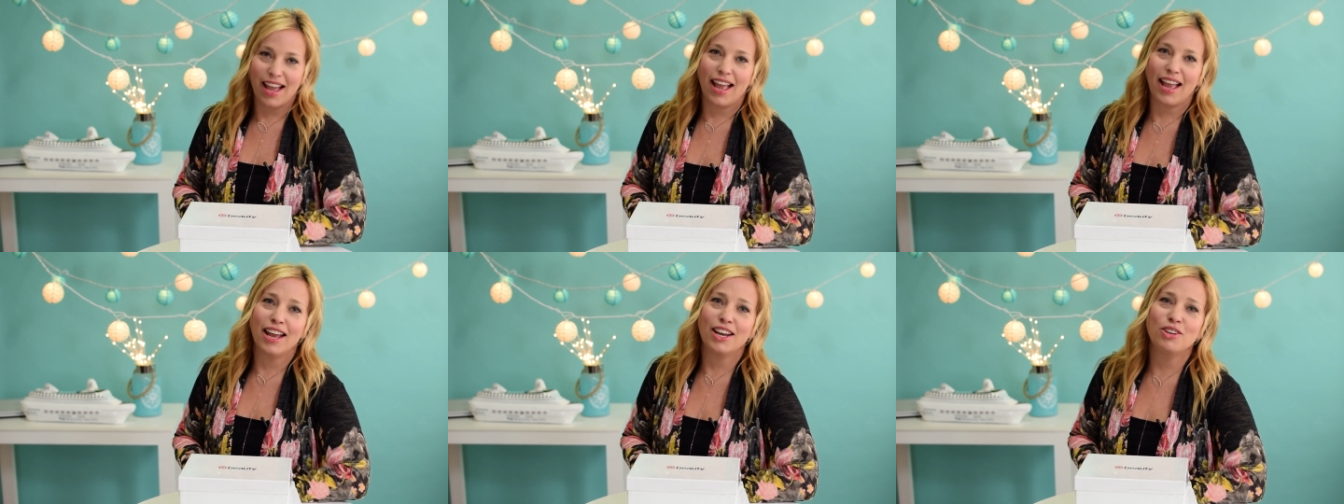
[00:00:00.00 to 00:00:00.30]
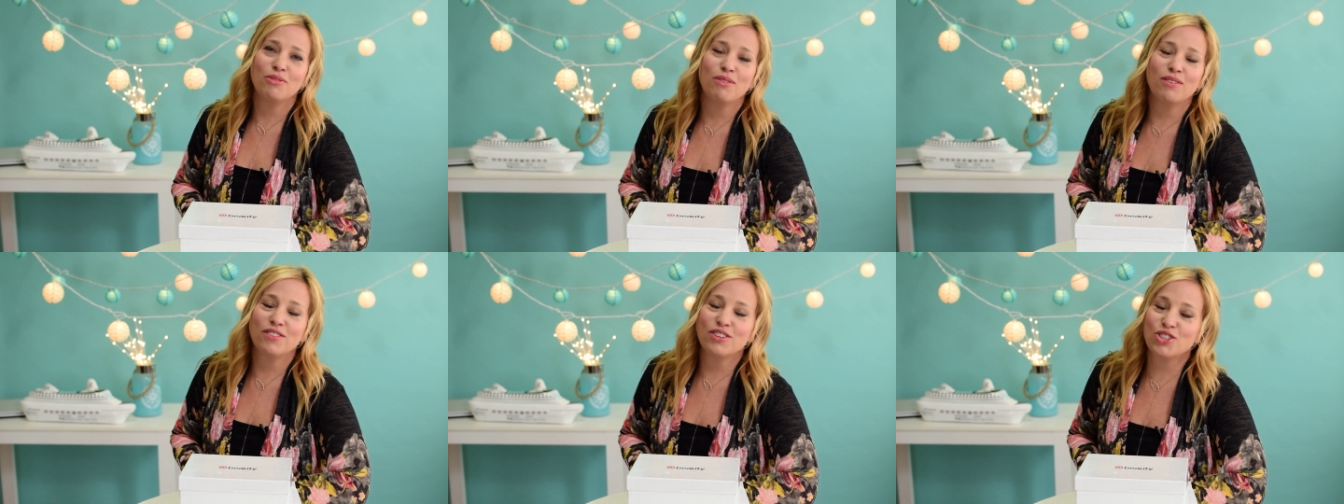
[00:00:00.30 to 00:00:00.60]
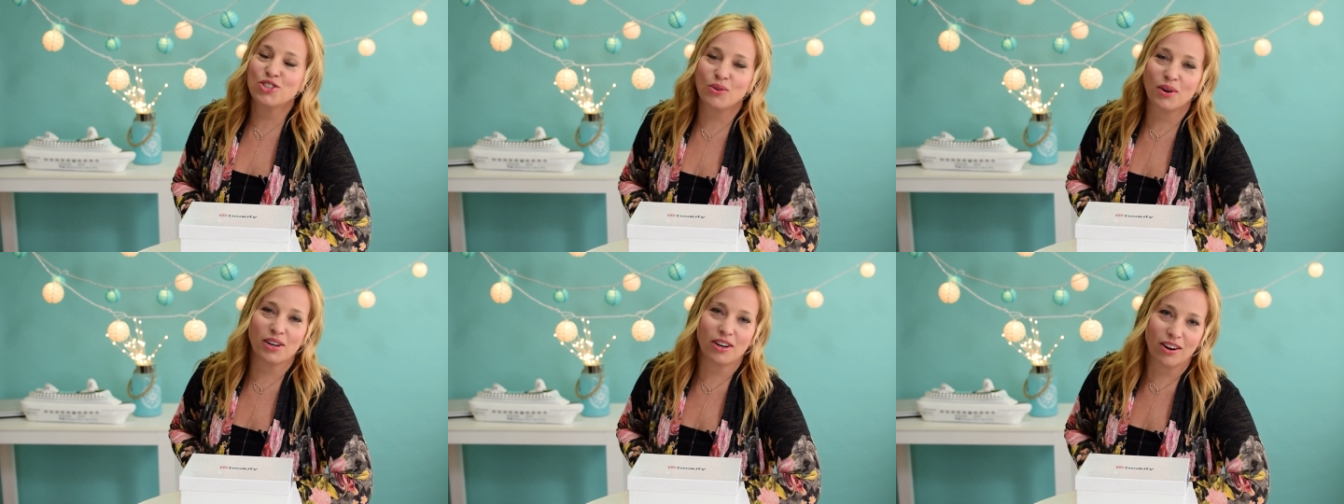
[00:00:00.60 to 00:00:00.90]
And you even
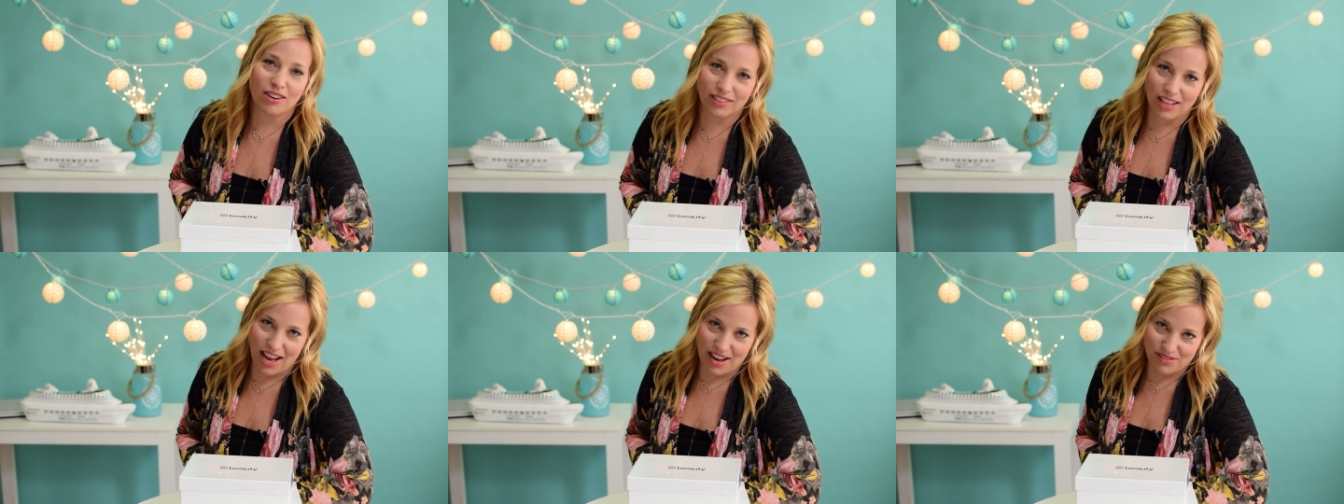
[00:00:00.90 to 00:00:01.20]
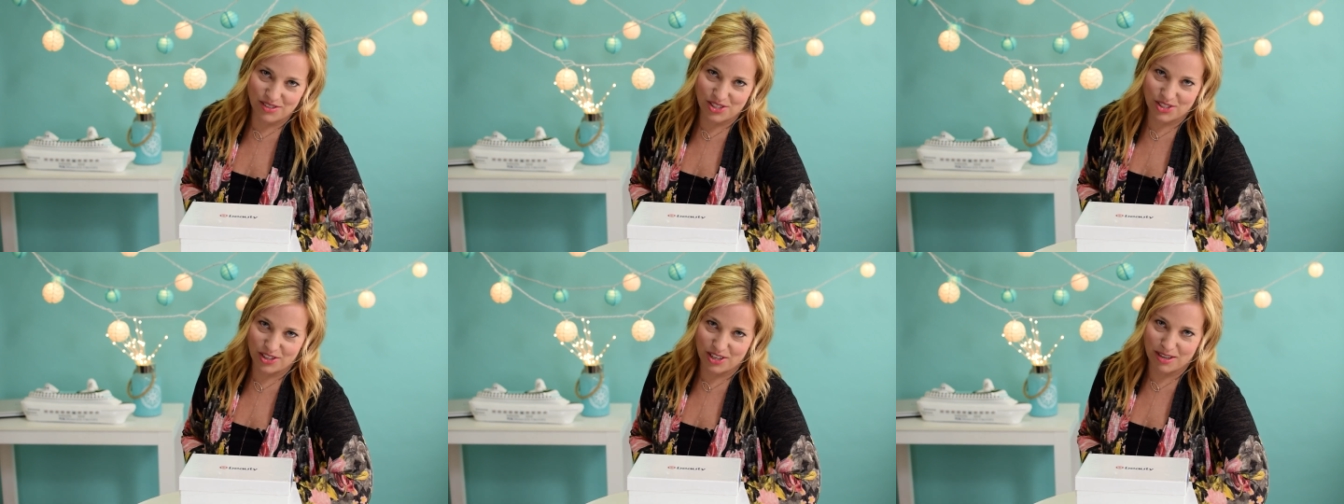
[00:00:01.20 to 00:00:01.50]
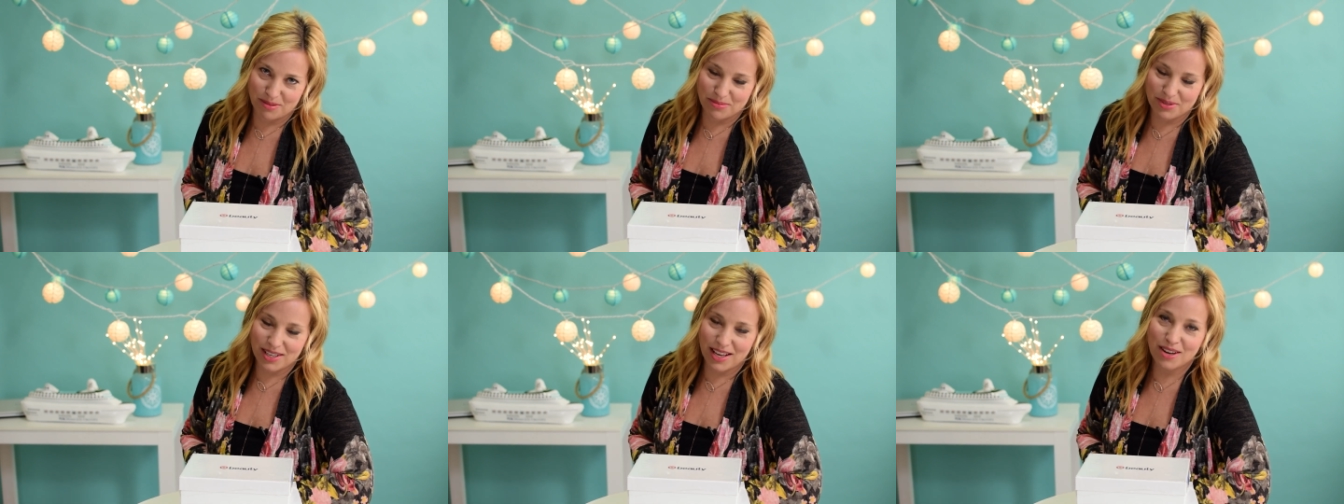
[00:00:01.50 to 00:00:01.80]
join our live
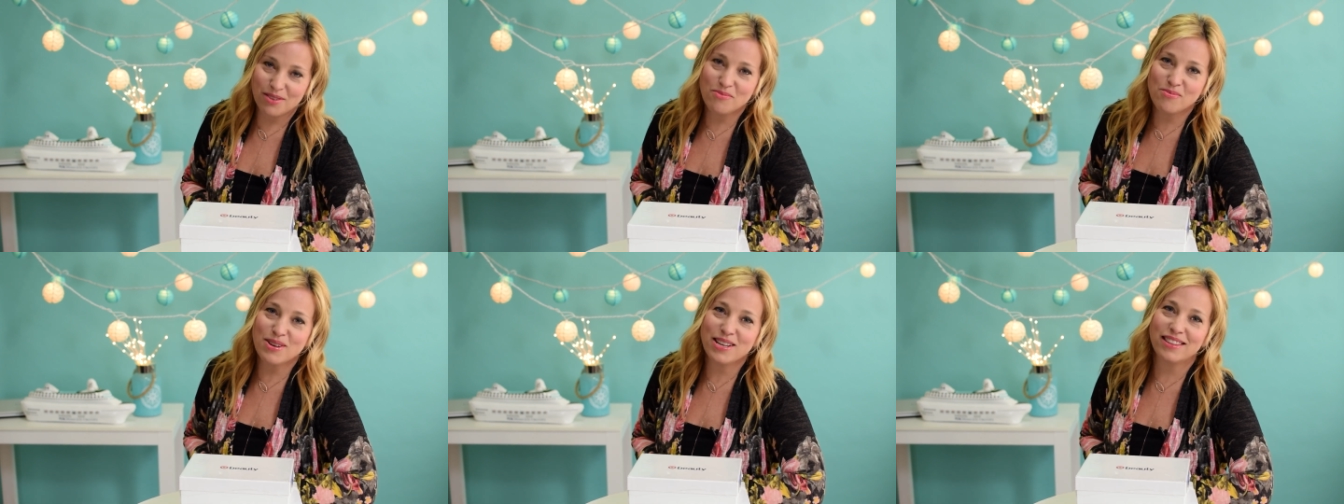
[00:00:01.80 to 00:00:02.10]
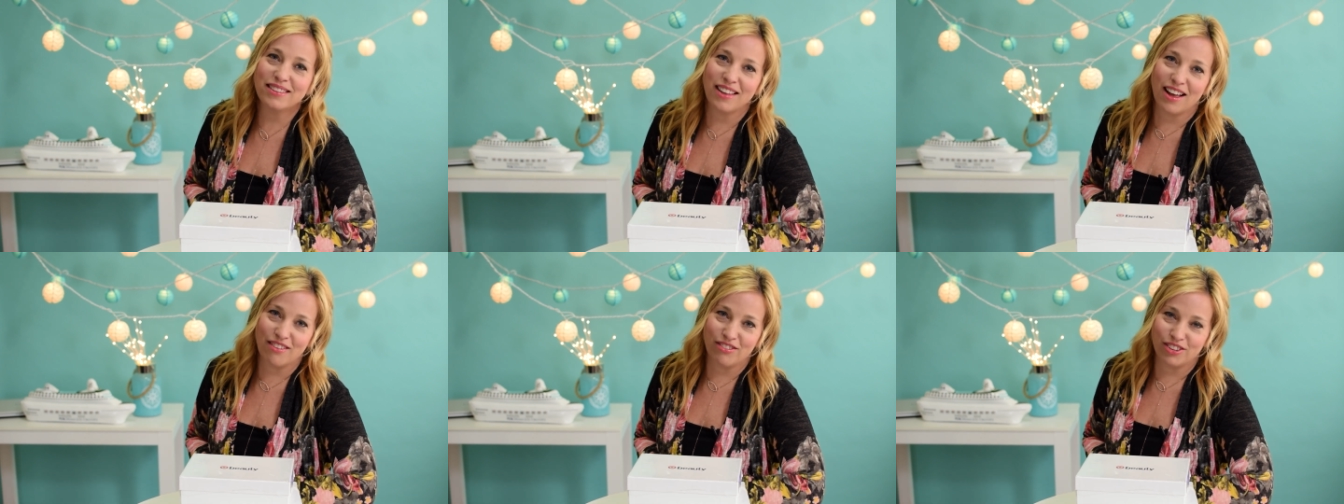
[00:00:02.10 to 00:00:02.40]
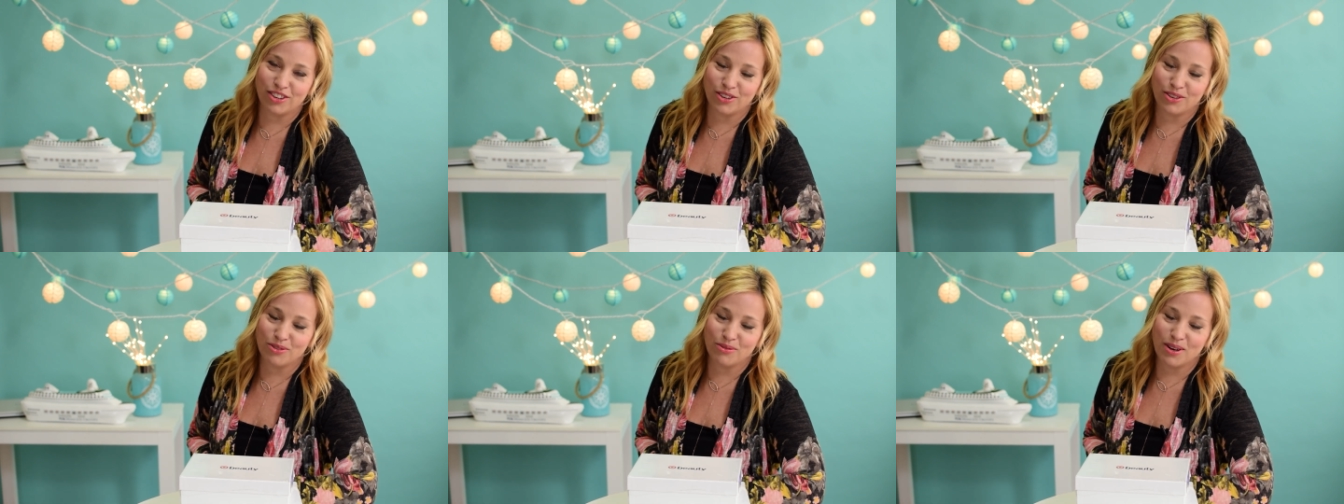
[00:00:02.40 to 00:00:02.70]
streams. And we love
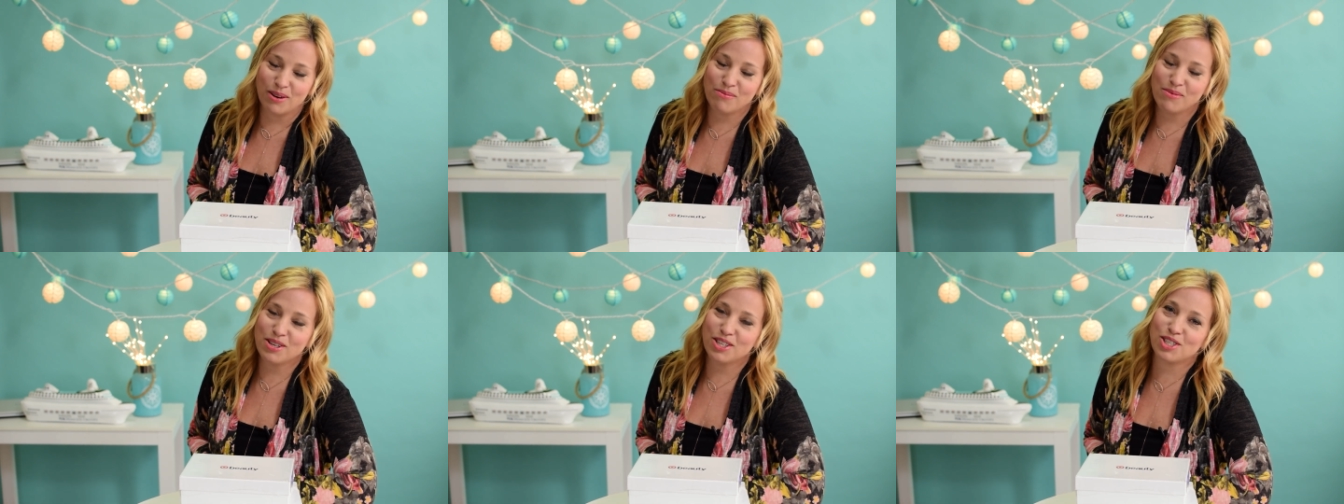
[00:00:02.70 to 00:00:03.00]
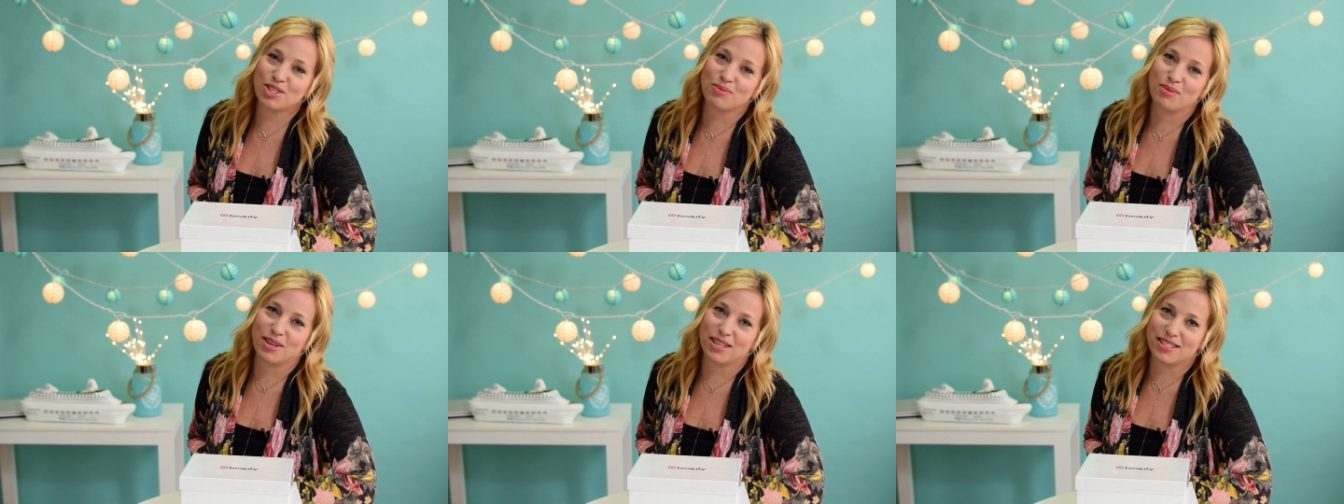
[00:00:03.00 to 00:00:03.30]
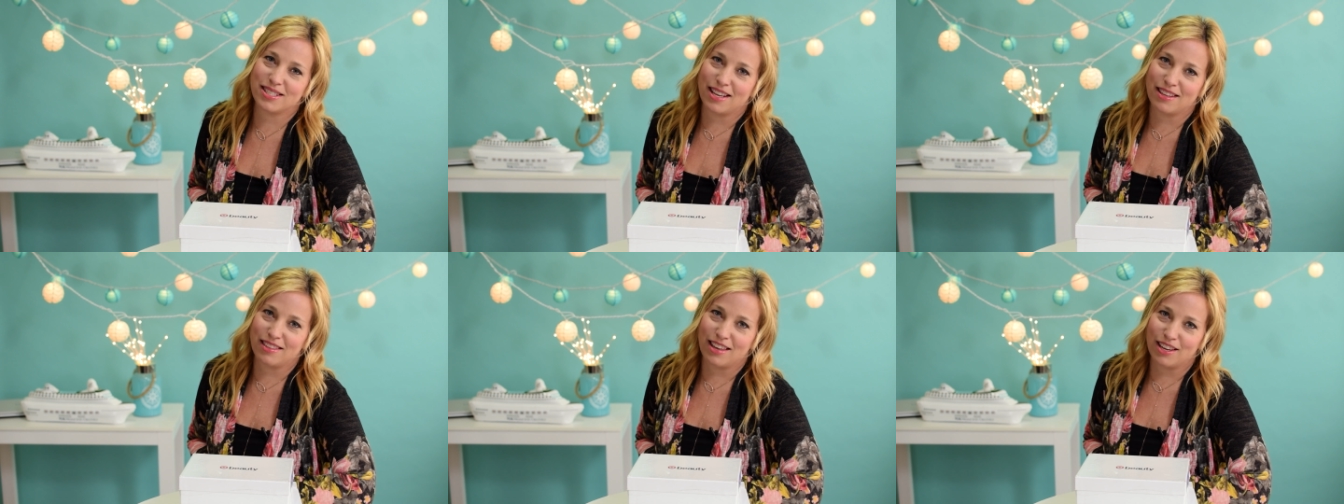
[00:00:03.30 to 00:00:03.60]
you and we just want to
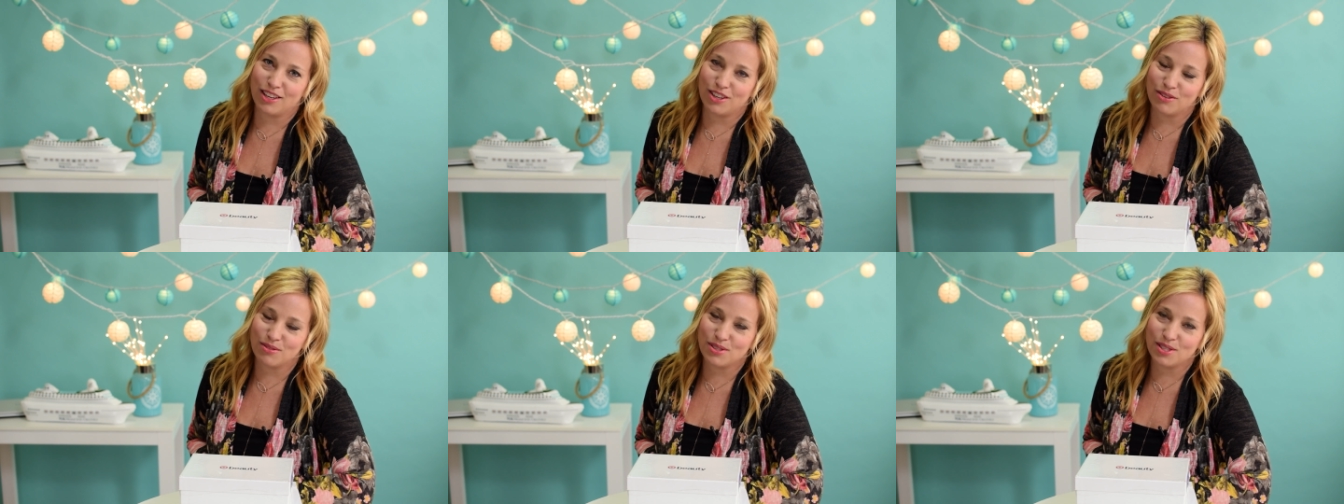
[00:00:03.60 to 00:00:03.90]
say thank you.